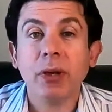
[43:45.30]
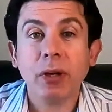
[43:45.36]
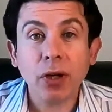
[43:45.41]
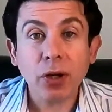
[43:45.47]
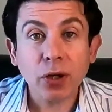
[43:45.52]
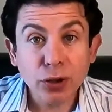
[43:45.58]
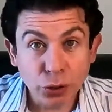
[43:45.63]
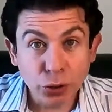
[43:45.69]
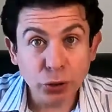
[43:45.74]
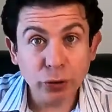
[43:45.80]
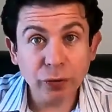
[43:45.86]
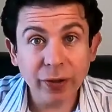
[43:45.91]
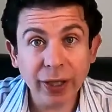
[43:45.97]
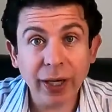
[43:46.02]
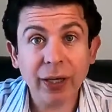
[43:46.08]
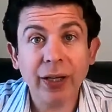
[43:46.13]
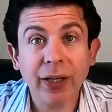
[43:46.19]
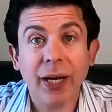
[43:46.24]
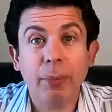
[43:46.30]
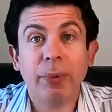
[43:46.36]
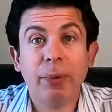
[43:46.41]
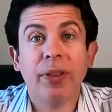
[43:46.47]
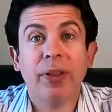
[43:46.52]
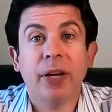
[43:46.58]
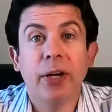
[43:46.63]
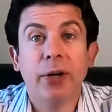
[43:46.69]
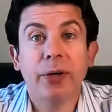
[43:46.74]
juvenile
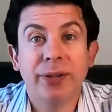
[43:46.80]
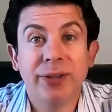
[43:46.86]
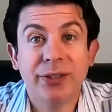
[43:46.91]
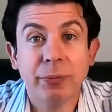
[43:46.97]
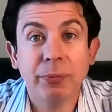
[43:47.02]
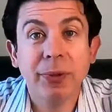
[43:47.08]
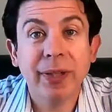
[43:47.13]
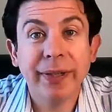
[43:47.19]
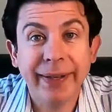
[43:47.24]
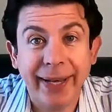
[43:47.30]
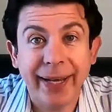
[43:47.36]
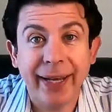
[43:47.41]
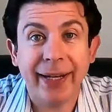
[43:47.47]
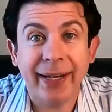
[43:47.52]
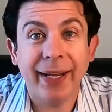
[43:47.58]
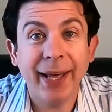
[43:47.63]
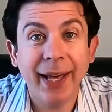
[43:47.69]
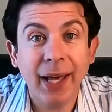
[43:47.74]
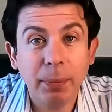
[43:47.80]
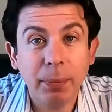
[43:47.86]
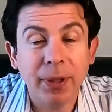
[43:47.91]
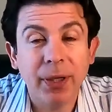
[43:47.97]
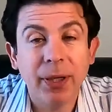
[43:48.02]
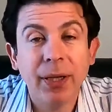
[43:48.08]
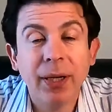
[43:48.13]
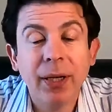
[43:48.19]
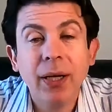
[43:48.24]
hyperthyroidism can
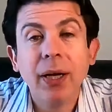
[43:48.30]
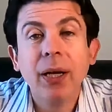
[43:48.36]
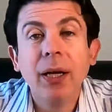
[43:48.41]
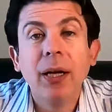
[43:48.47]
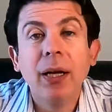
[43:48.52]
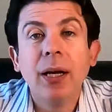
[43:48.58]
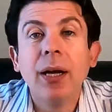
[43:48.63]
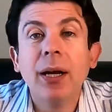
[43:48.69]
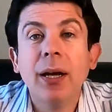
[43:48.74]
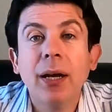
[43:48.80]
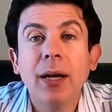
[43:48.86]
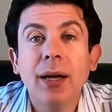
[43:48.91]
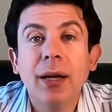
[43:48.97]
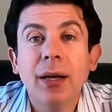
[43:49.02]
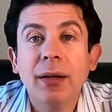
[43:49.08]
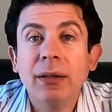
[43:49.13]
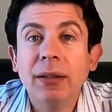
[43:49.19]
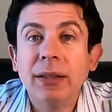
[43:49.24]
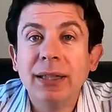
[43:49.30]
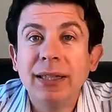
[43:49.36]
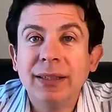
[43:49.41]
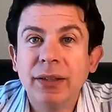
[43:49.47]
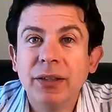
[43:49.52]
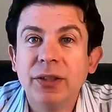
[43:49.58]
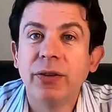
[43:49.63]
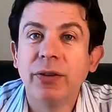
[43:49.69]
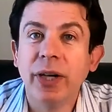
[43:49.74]
happen.
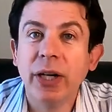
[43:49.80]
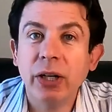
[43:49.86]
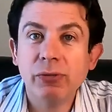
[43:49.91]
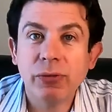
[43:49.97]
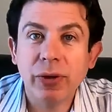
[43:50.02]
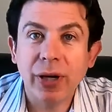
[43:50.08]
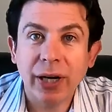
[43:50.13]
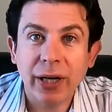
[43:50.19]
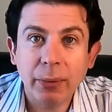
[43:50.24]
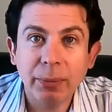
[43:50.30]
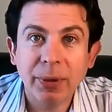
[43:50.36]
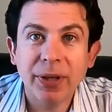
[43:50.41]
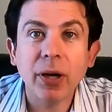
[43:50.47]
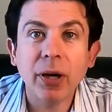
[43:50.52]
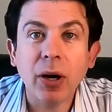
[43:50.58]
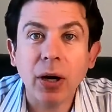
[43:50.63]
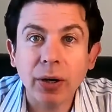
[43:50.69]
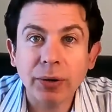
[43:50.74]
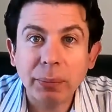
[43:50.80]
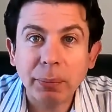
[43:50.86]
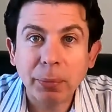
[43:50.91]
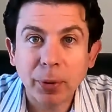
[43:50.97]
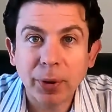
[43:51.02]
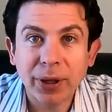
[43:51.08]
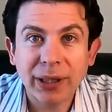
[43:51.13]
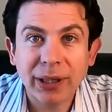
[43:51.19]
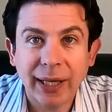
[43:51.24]
It's very rare, but there are
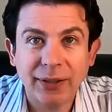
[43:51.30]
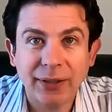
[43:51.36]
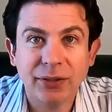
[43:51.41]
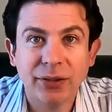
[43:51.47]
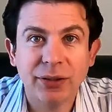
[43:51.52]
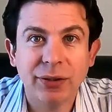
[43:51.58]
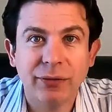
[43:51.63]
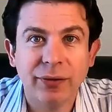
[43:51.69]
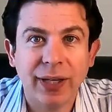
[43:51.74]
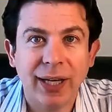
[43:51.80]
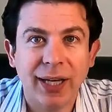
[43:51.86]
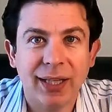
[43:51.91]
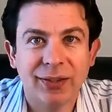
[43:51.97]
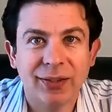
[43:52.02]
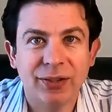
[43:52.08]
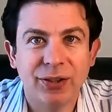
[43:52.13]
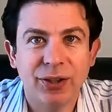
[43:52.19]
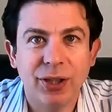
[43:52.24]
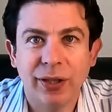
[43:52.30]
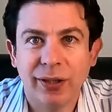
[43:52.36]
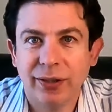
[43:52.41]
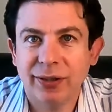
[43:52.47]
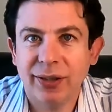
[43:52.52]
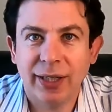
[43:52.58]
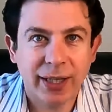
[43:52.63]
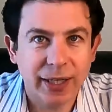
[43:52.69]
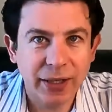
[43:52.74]
reported cases of cats as young
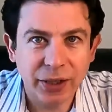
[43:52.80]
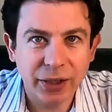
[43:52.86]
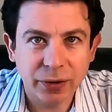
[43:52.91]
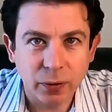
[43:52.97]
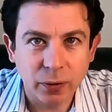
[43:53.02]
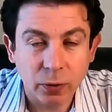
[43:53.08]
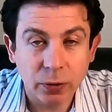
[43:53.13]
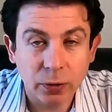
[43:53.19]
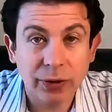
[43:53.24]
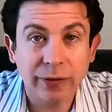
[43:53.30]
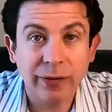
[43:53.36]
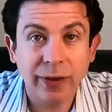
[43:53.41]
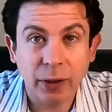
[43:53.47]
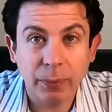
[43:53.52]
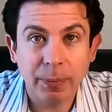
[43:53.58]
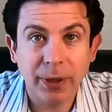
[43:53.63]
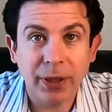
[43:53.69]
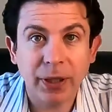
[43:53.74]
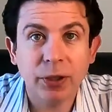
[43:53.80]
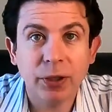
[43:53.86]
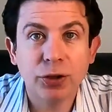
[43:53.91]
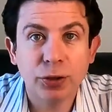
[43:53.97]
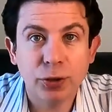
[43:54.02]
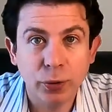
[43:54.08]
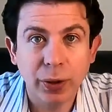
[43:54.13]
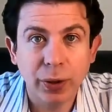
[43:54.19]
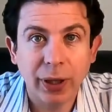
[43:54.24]
as like a year old developing
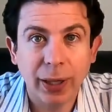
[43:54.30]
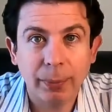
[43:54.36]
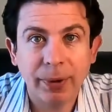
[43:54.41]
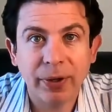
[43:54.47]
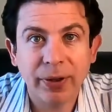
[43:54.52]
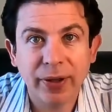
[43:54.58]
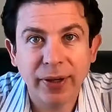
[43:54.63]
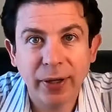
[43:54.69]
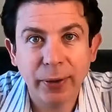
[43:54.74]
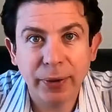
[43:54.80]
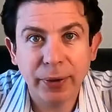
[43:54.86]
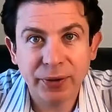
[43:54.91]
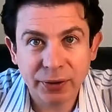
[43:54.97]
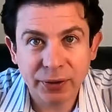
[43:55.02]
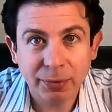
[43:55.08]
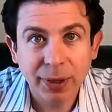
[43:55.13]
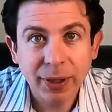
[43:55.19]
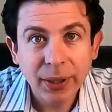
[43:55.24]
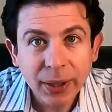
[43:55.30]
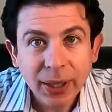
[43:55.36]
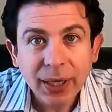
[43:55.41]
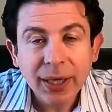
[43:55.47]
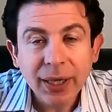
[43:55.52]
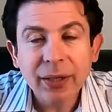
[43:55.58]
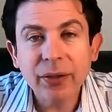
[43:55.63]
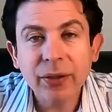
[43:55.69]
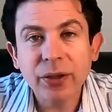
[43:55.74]
true hyperthyroidism.
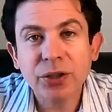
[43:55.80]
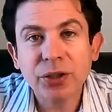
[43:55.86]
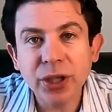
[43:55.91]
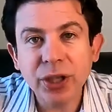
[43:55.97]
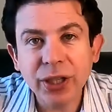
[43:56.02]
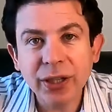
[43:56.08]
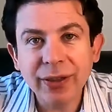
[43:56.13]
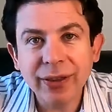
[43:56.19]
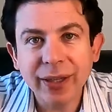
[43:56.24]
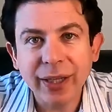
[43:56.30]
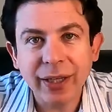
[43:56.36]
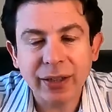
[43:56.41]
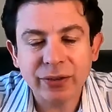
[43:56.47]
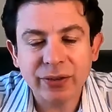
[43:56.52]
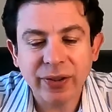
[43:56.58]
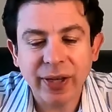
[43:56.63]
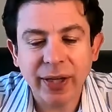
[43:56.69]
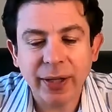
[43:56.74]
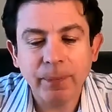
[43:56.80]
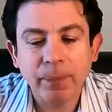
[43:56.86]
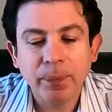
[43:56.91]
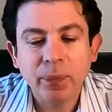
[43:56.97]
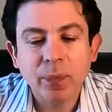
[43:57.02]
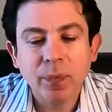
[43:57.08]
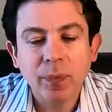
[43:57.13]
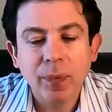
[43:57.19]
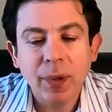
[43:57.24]
The tricky thing is that
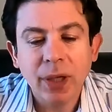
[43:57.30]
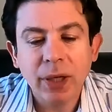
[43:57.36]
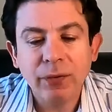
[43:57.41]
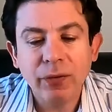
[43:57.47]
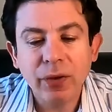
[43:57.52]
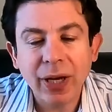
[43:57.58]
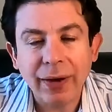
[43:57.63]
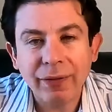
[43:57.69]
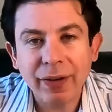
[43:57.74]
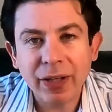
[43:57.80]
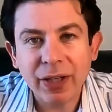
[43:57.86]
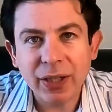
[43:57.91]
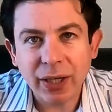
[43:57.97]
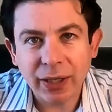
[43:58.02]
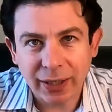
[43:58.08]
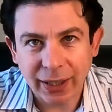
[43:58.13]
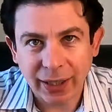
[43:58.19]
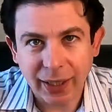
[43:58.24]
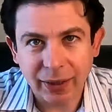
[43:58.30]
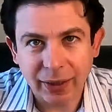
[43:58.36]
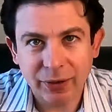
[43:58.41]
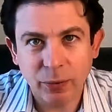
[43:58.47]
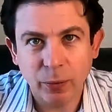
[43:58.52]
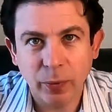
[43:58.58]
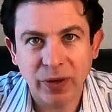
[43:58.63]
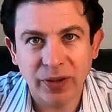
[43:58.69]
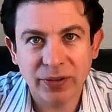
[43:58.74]
if you have a young cat
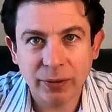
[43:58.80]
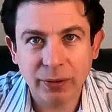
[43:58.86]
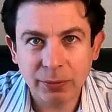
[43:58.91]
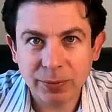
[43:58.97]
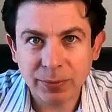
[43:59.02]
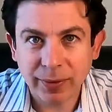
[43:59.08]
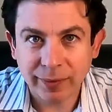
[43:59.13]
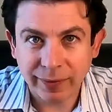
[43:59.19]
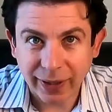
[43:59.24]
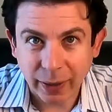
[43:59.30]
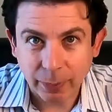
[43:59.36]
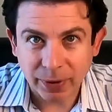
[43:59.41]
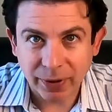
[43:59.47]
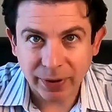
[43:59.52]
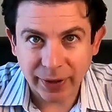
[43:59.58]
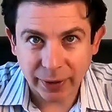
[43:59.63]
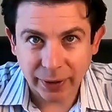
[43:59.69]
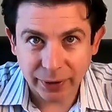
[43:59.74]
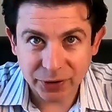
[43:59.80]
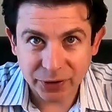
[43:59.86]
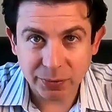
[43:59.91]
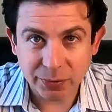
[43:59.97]
with symptoms of hyperthyroidism,